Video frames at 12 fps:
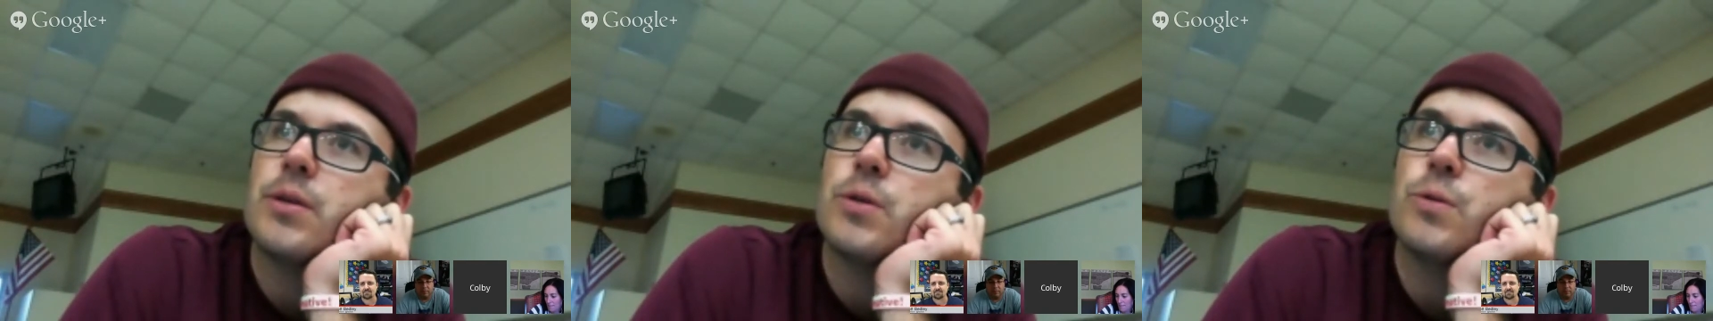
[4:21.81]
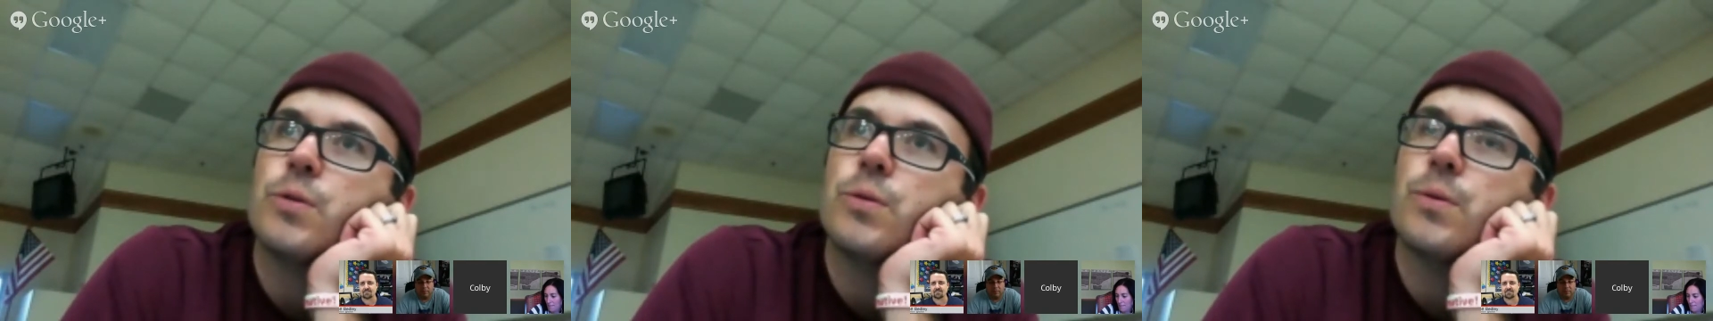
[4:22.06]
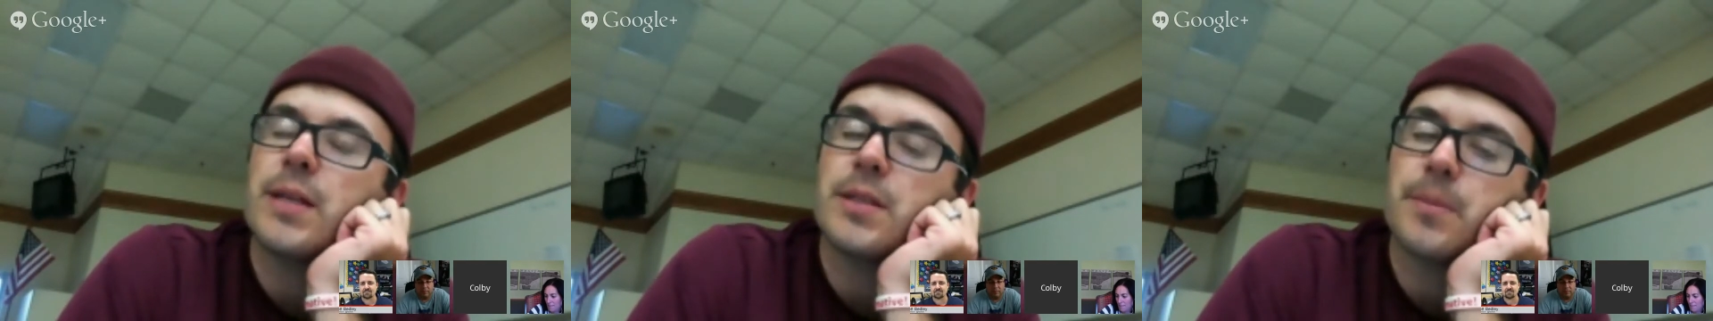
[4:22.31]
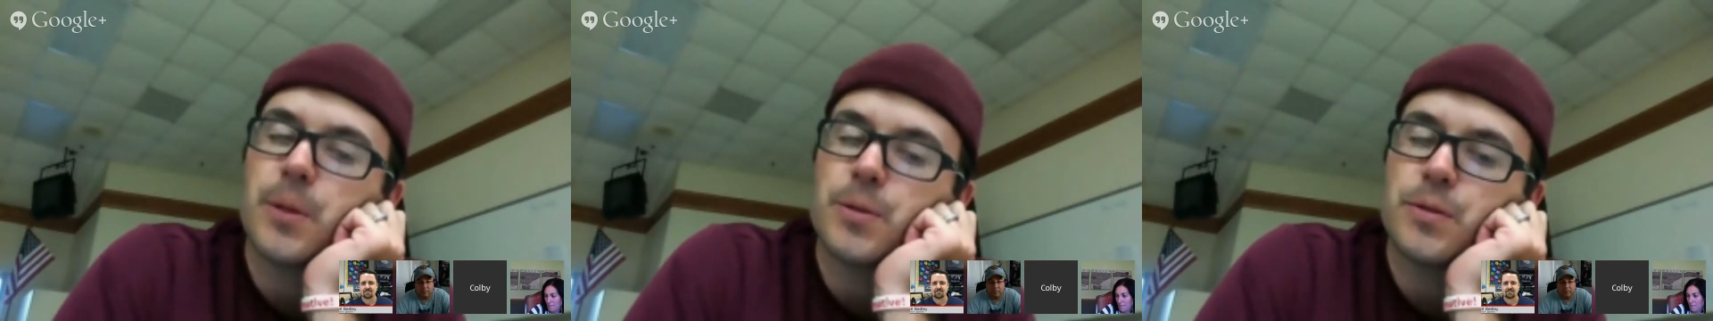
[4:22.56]
who
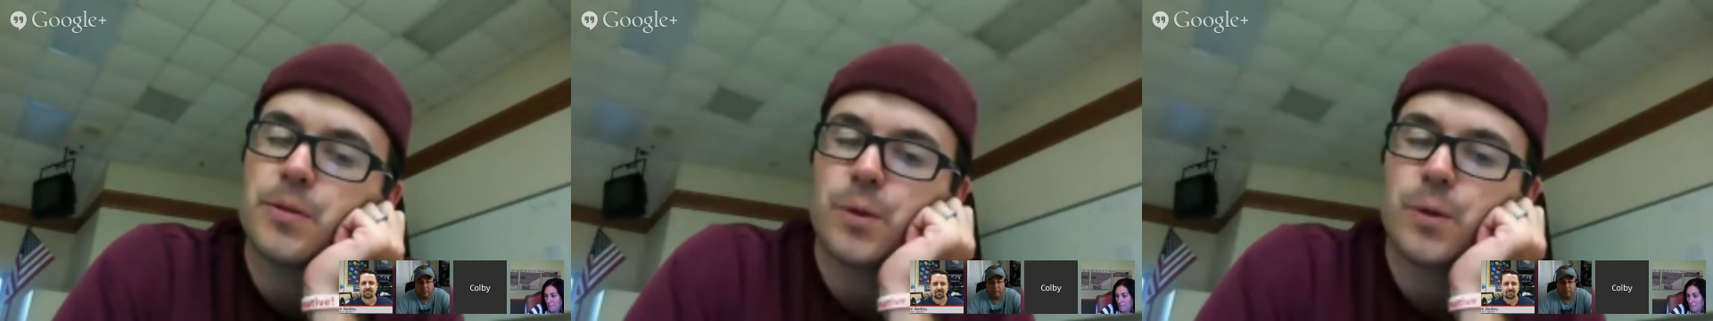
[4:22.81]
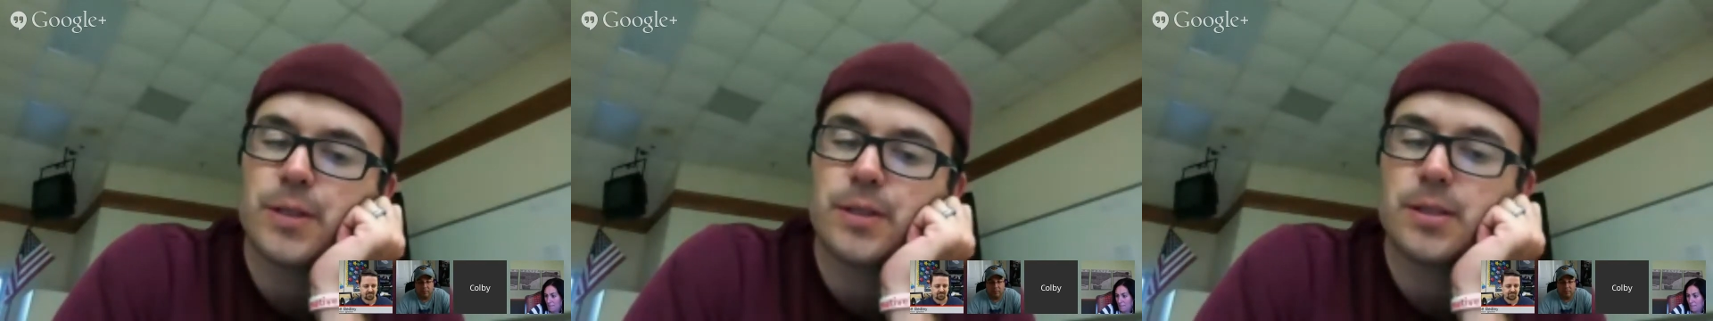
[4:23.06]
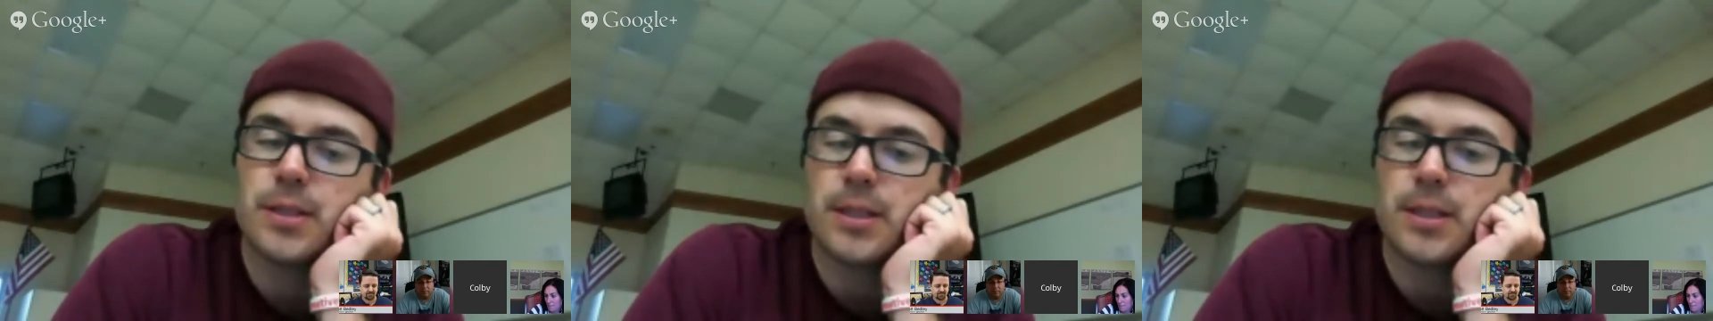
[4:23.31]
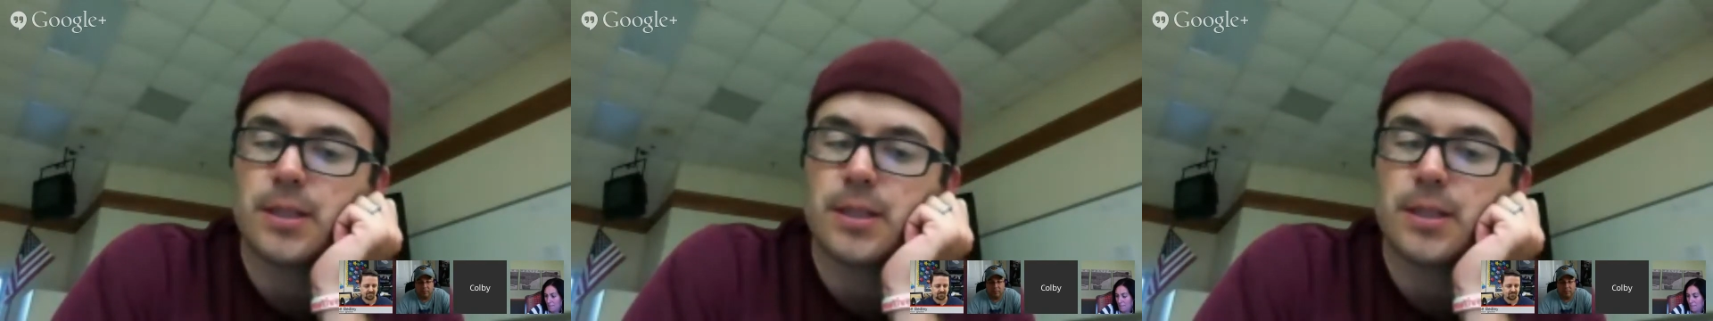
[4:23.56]
writes a post for us,
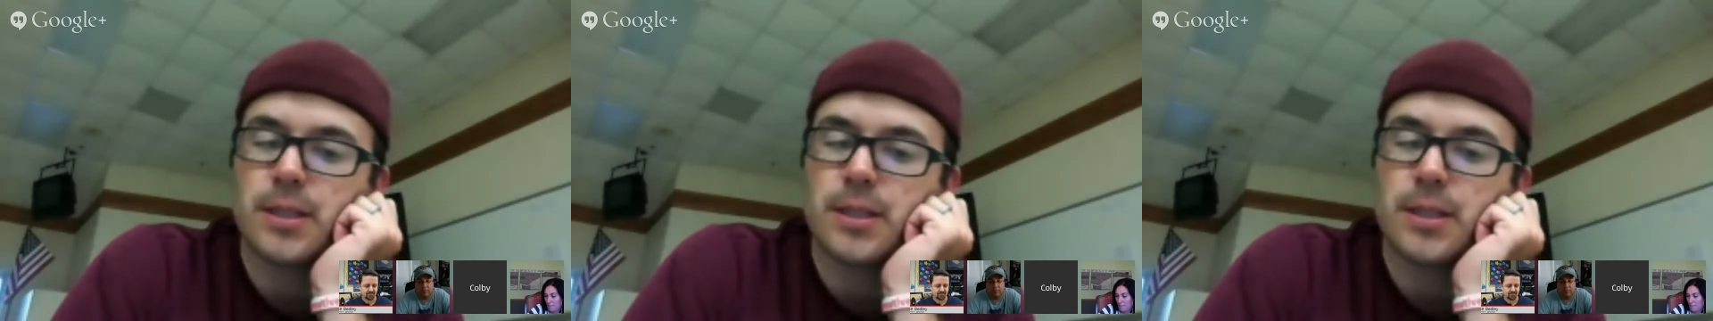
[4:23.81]
and